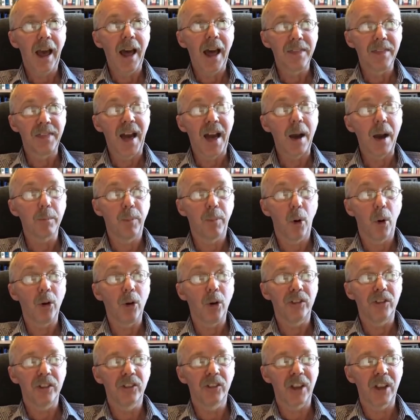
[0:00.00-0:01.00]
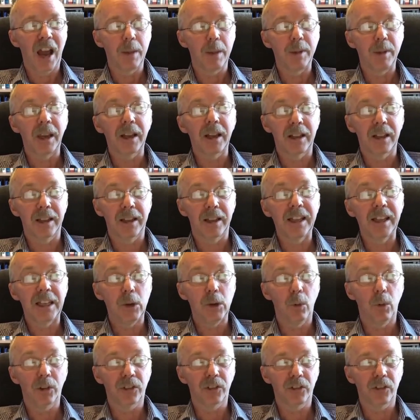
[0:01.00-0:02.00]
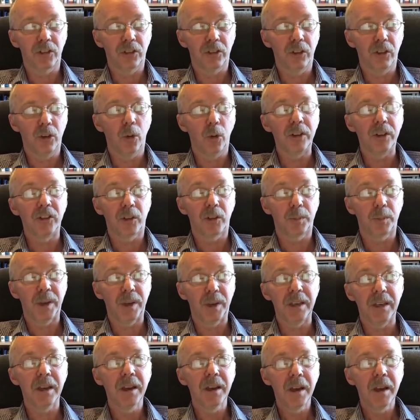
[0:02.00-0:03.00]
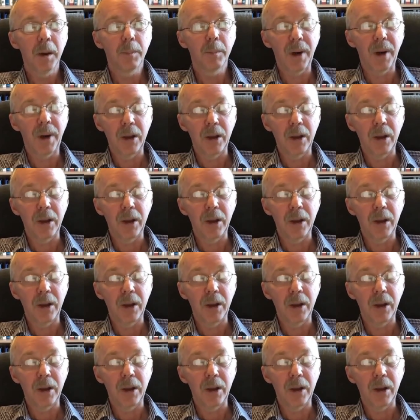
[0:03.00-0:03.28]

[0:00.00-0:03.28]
At that point in time, it clearly wasn't going to be